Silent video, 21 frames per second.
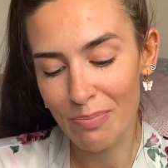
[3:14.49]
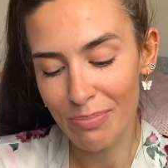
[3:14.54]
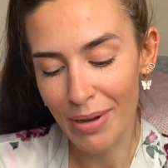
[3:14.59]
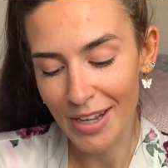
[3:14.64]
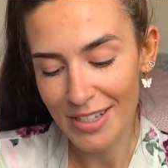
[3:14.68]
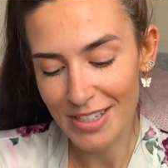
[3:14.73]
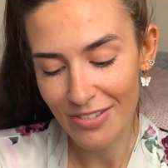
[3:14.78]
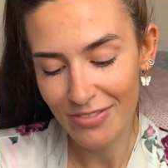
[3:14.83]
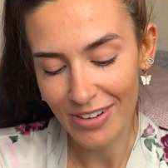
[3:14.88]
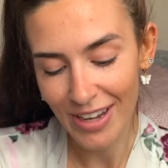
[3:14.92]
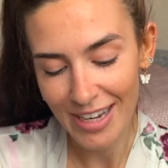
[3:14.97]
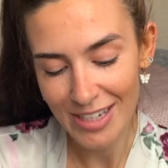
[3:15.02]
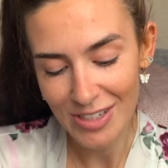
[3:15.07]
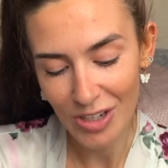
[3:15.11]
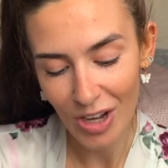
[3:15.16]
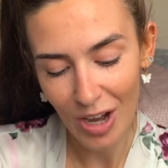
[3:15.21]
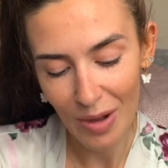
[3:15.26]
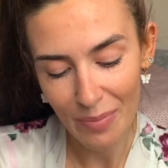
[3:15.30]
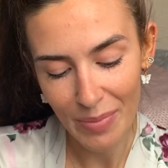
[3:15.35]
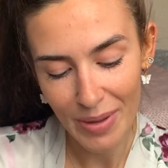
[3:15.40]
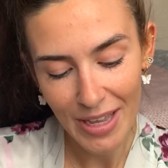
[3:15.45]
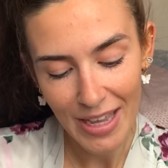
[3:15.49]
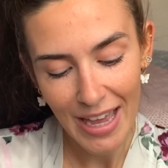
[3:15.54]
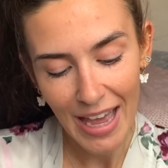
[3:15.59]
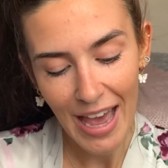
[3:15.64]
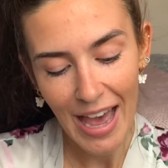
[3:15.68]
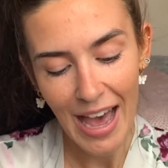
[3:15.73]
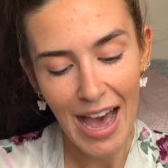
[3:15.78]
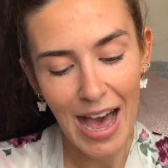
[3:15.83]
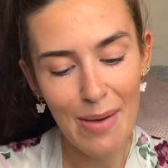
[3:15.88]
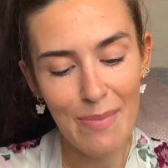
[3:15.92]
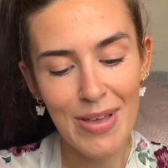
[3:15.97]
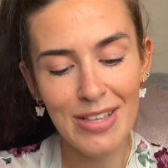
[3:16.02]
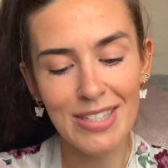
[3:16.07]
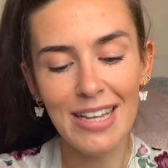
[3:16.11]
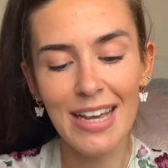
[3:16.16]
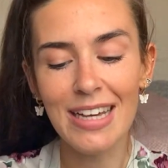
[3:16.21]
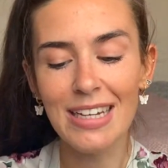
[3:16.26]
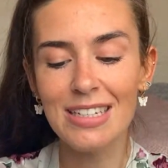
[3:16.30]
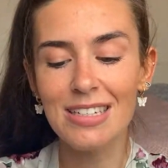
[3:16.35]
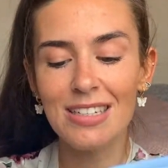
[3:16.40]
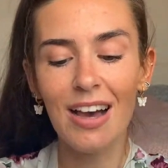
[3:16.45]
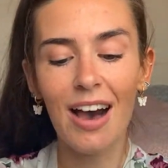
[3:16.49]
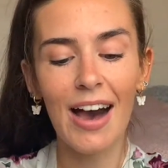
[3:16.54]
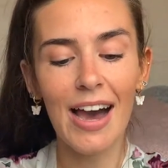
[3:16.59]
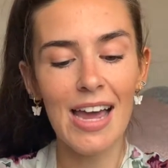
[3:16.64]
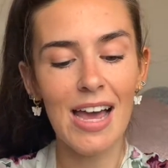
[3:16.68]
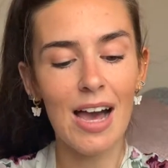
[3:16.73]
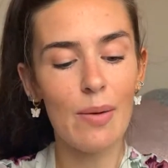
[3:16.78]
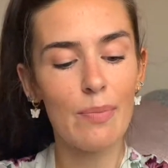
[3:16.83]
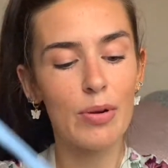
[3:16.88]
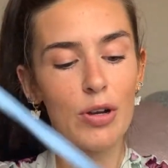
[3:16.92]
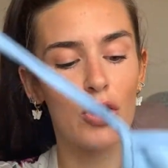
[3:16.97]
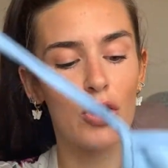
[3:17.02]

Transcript: butterfly top. It's like a tie-up